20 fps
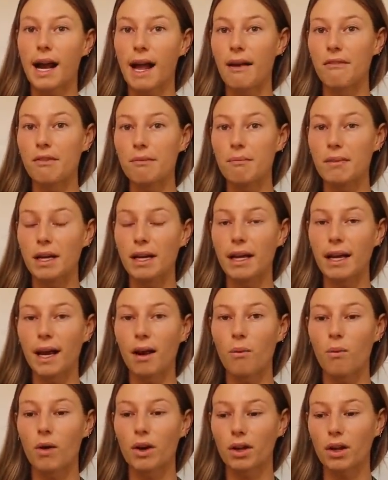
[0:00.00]
I have a meeting
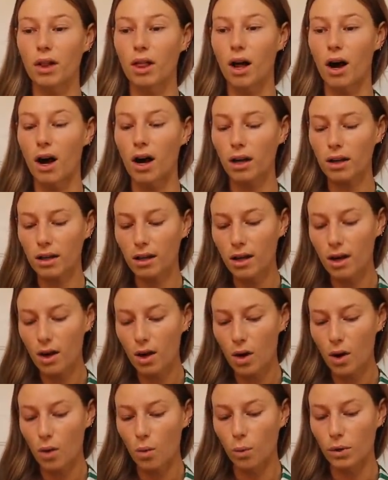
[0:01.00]
at one o'clock,
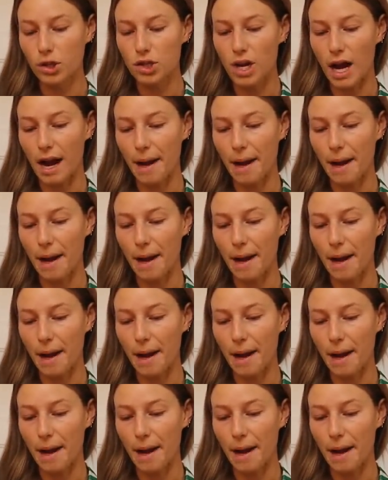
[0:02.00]
which